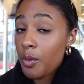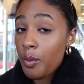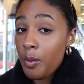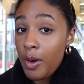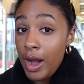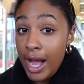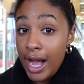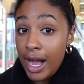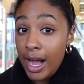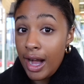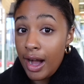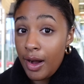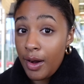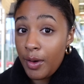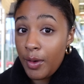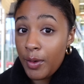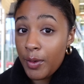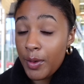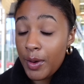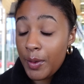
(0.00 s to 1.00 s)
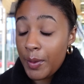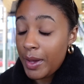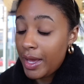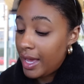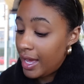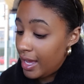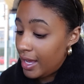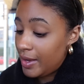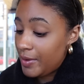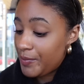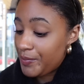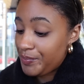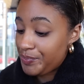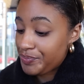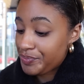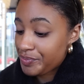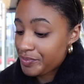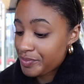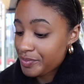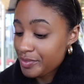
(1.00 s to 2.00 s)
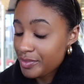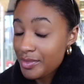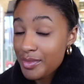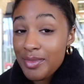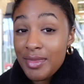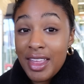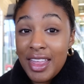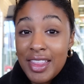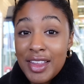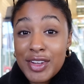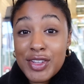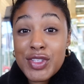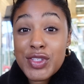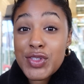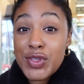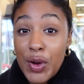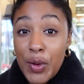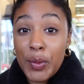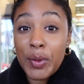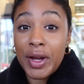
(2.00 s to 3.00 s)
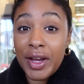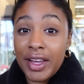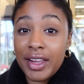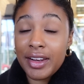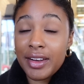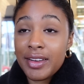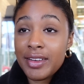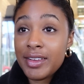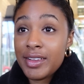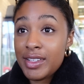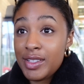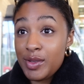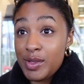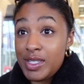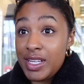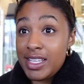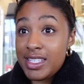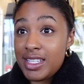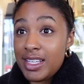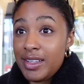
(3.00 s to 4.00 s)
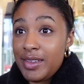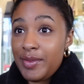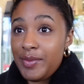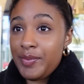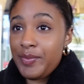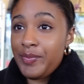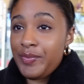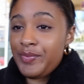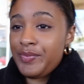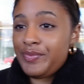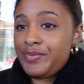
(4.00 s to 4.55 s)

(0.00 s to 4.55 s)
Wow, okay. It's so good. Wanna taste it? Yeah.